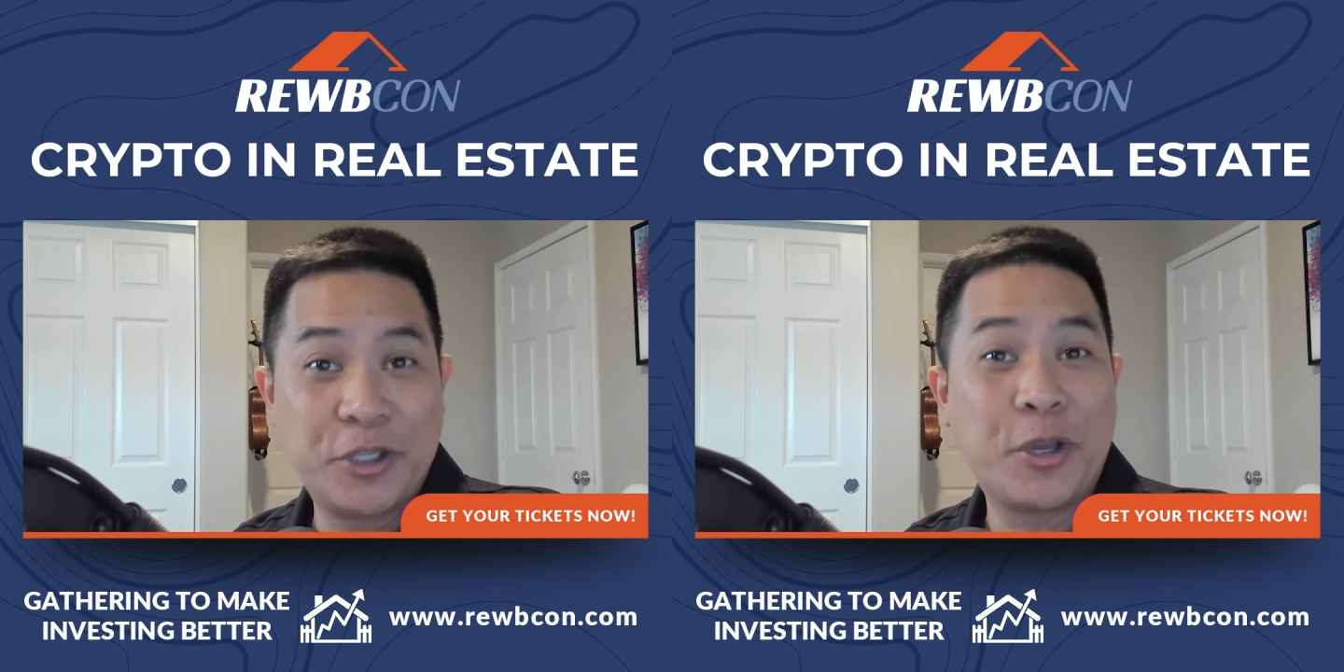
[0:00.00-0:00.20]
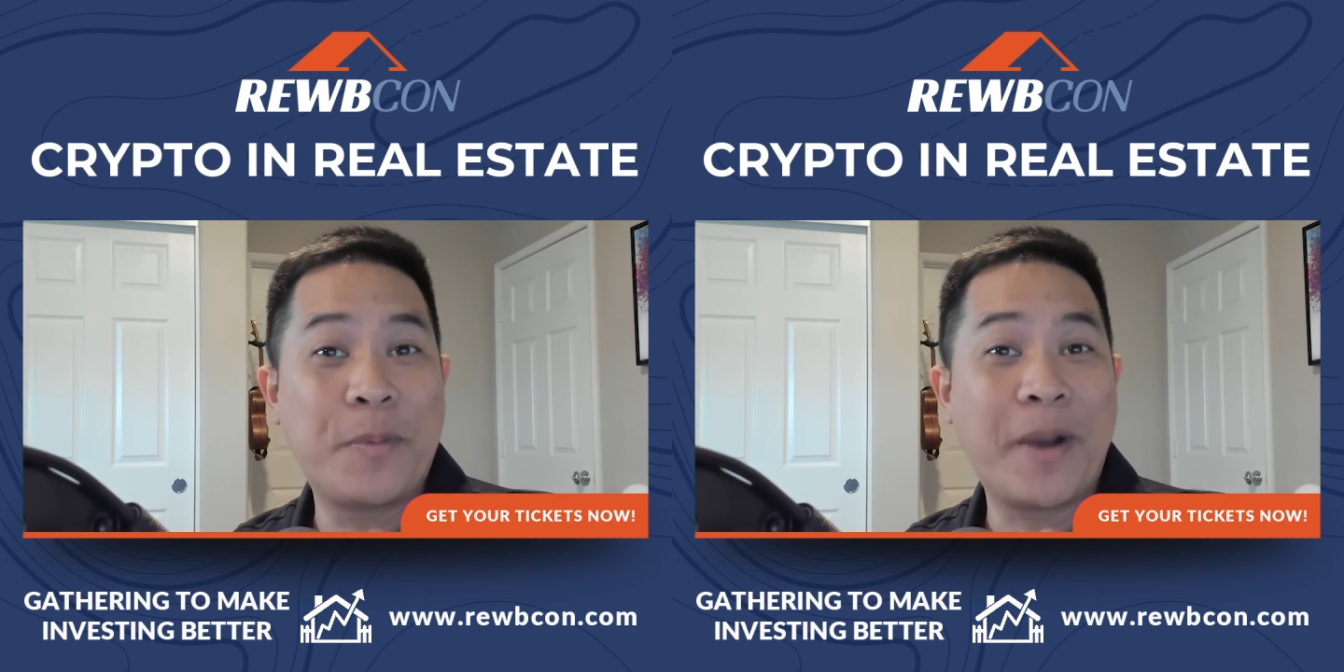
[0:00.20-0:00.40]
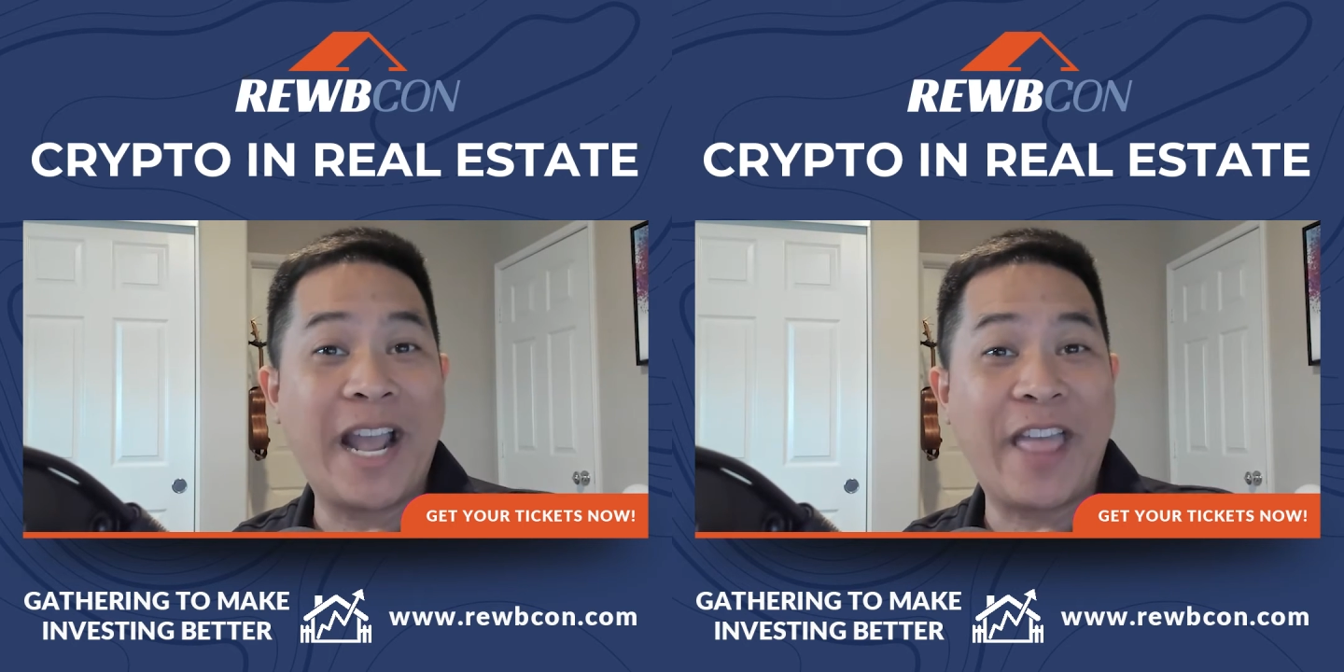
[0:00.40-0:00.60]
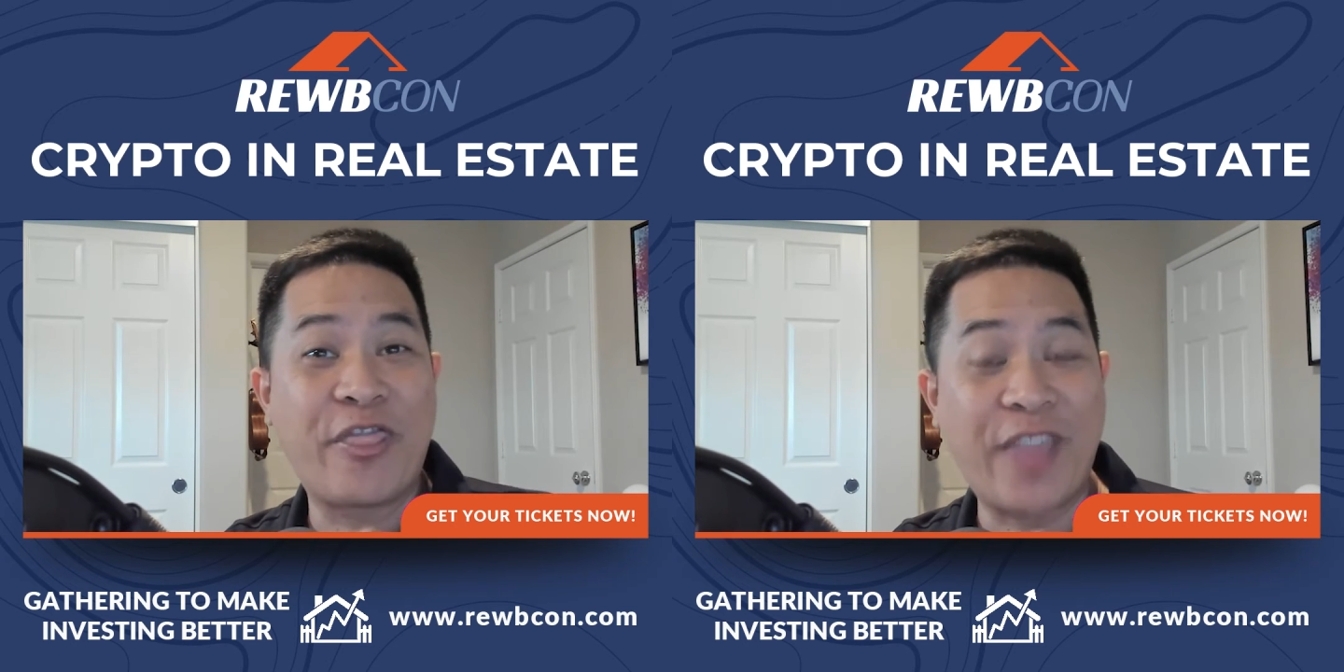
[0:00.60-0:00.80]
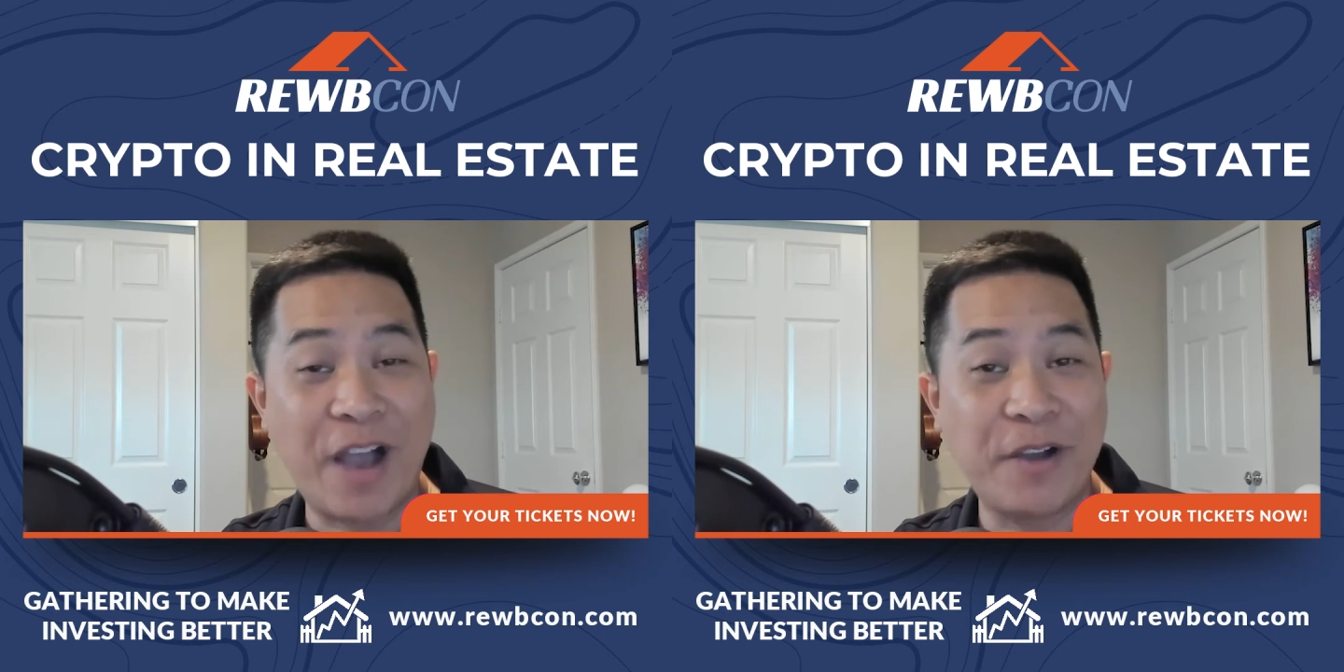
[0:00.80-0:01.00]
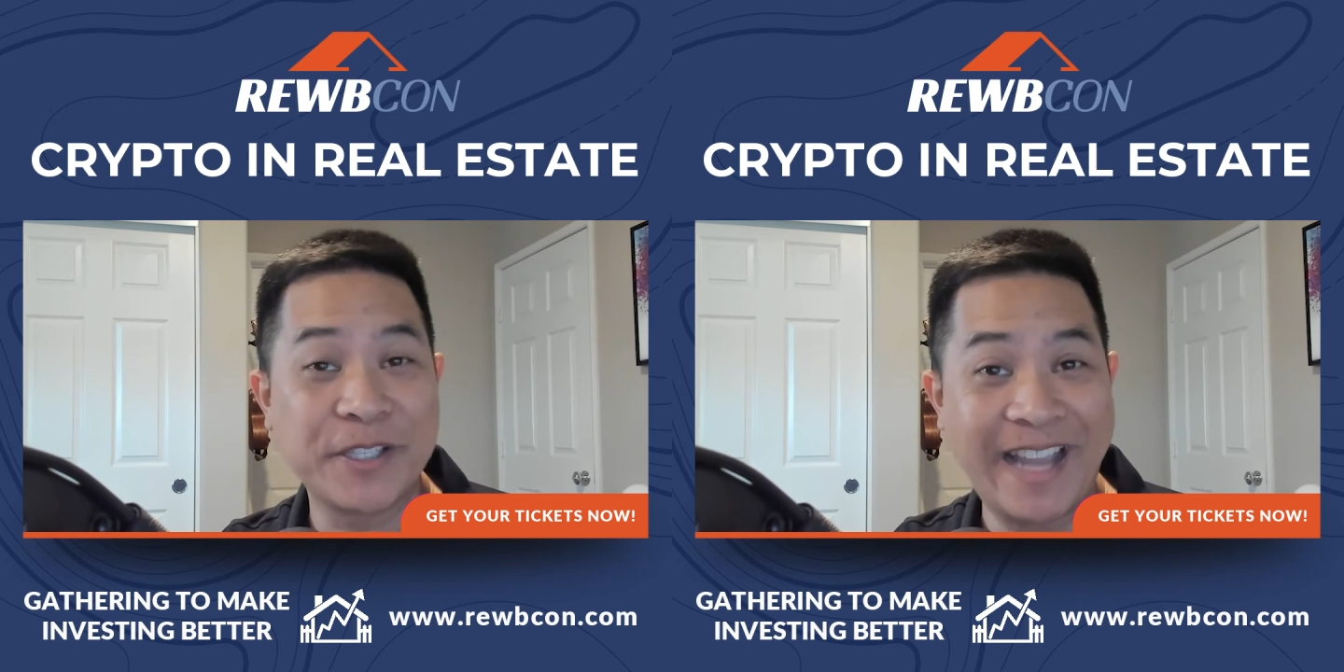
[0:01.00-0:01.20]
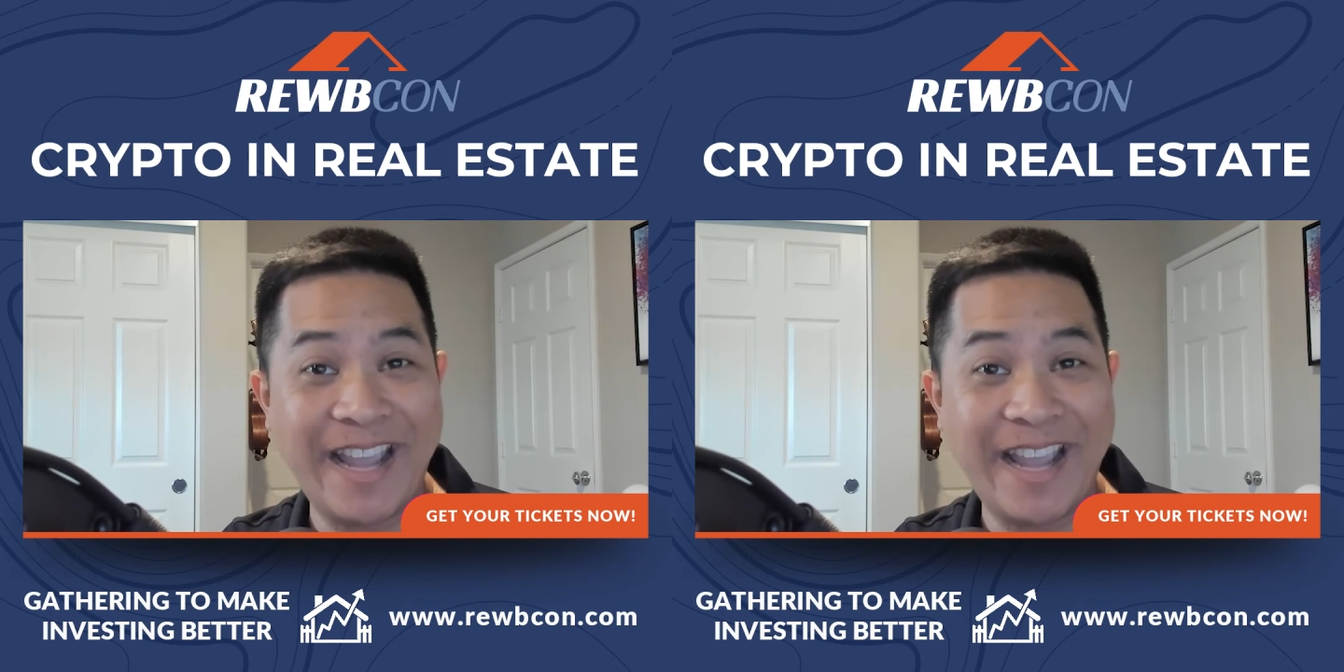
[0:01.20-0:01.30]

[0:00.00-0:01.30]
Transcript: you could buy 1,000